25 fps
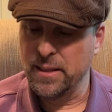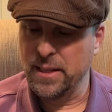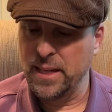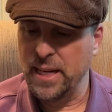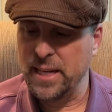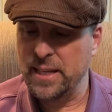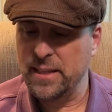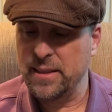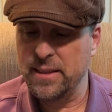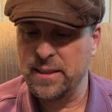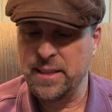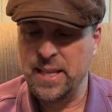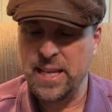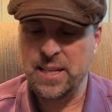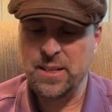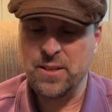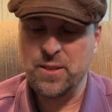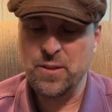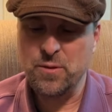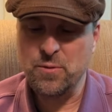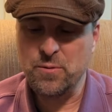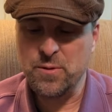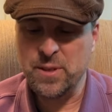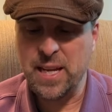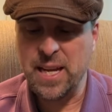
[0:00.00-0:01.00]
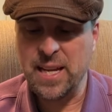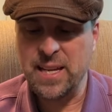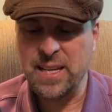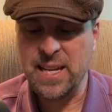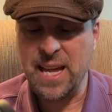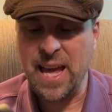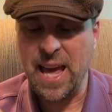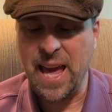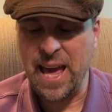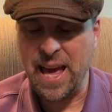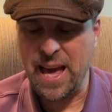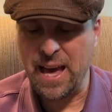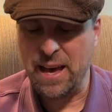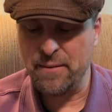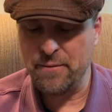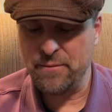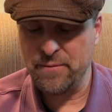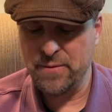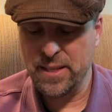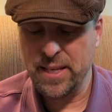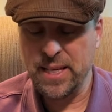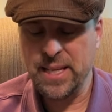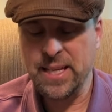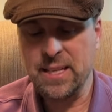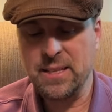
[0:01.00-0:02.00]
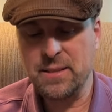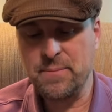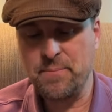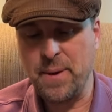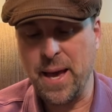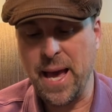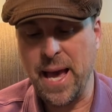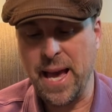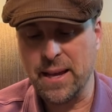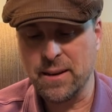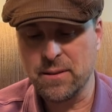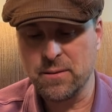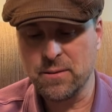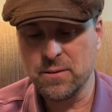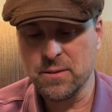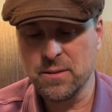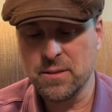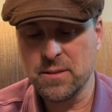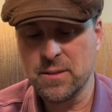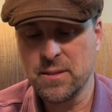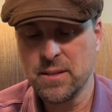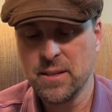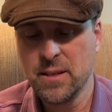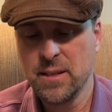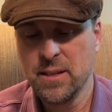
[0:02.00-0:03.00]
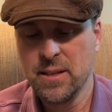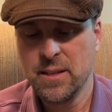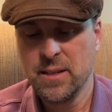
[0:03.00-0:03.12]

They do tend to have these paddles,